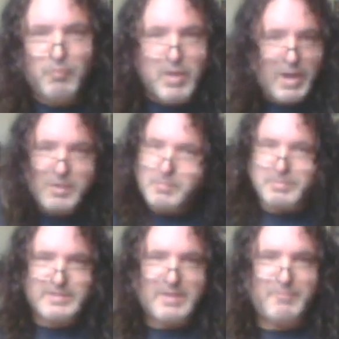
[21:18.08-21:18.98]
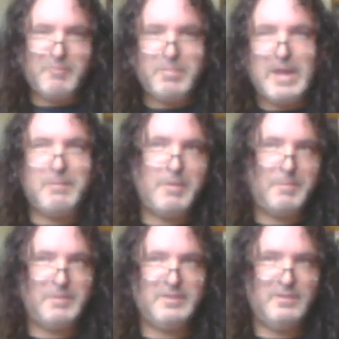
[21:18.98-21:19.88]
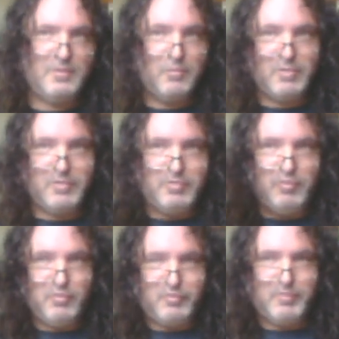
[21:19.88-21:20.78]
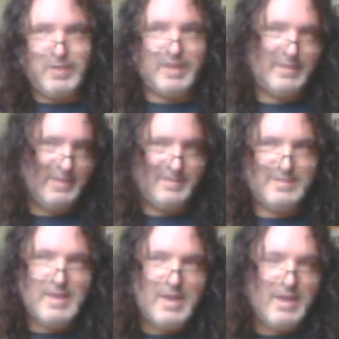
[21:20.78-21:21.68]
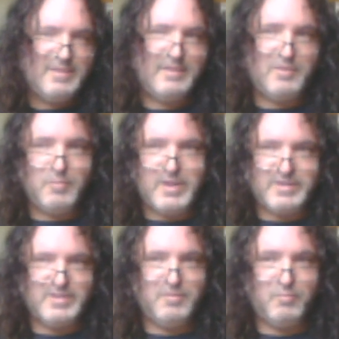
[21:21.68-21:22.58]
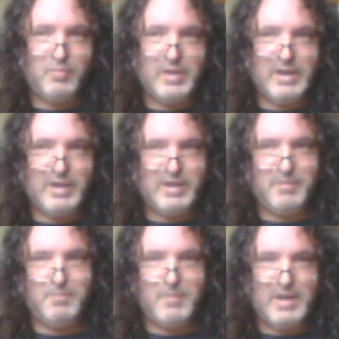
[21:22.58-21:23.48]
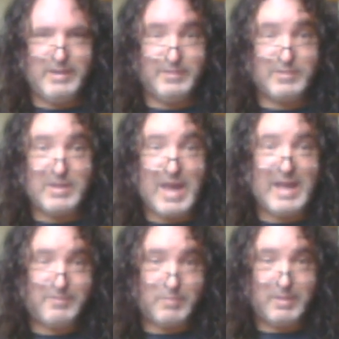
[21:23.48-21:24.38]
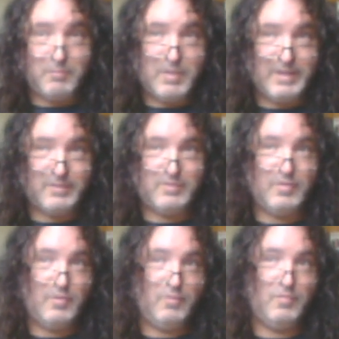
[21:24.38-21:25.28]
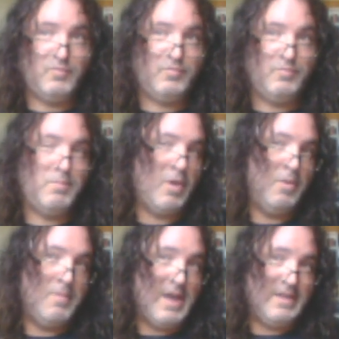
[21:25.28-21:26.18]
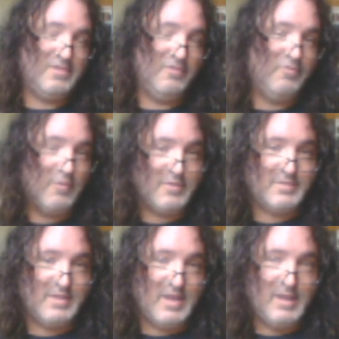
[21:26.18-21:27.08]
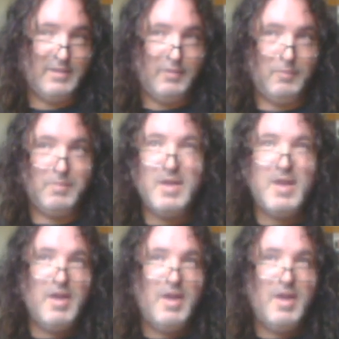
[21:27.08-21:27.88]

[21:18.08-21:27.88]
100% for plot purpose, in order to create this situation where Mudd is, has what he wants, so Burnham has to force a loop.